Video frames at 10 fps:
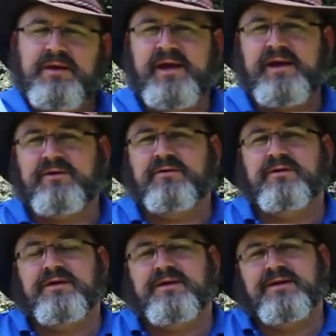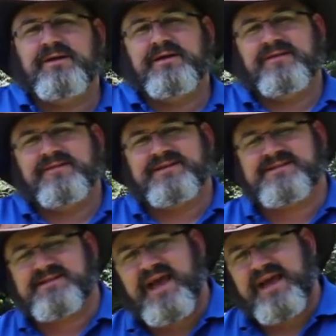Now, the
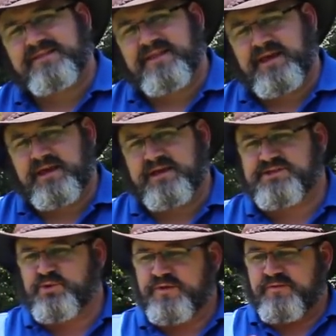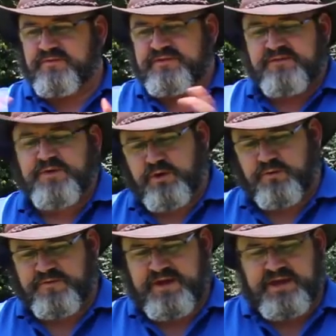sad thing is, or the
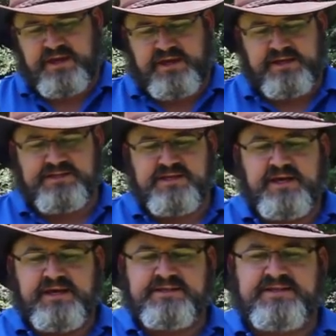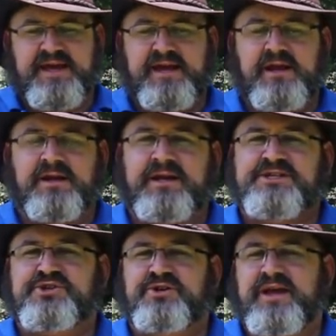difficult thing is, is that
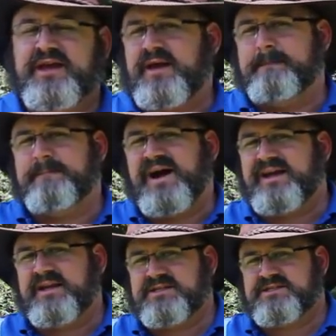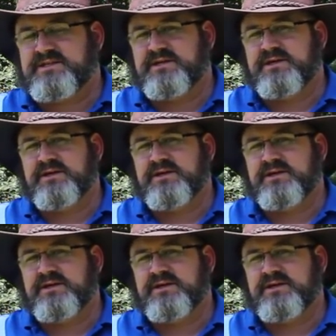unless you're like a botanist,